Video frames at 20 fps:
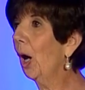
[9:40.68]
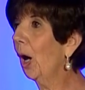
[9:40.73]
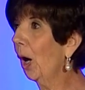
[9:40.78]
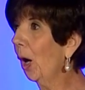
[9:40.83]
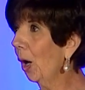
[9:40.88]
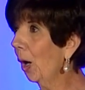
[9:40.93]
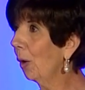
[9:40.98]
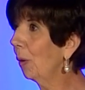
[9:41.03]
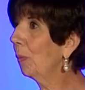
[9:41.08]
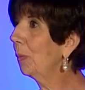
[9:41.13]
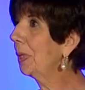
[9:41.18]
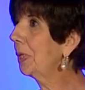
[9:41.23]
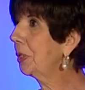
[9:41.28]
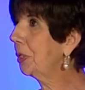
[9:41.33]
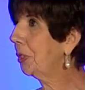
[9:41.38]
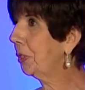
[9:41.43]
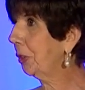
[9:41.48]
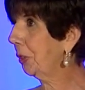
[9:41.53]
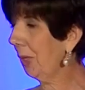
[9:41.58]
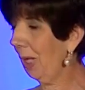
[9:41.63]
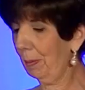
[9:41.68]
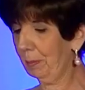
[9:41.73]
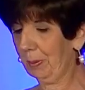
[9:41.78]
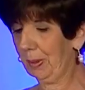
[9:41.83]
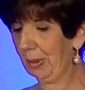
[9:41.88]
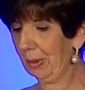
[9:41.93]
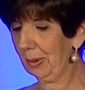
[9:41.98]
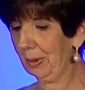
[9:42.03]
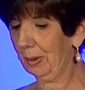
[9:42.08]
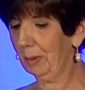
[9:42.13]
always
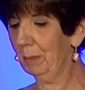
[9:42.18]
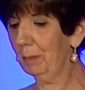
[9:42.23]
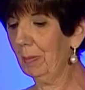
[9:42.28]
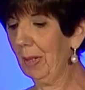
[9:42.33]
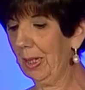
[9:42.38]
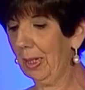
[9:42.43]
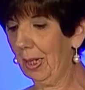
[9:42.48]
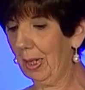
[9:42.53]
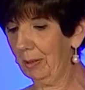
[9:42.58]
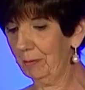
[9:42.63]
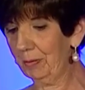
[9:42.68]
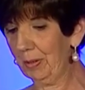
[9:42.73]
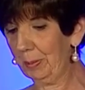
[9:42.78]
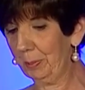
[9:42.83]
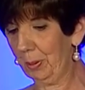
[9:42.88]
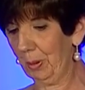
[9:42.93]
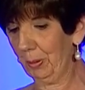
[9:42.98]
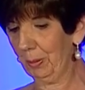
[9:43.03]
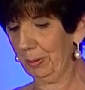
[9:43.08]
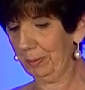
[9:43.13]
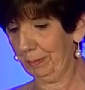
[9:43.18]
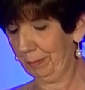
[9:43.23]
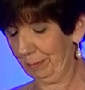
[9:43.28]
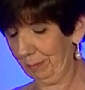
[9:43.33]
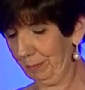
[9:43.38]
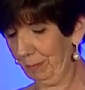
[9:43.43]
schlepping my IV pole.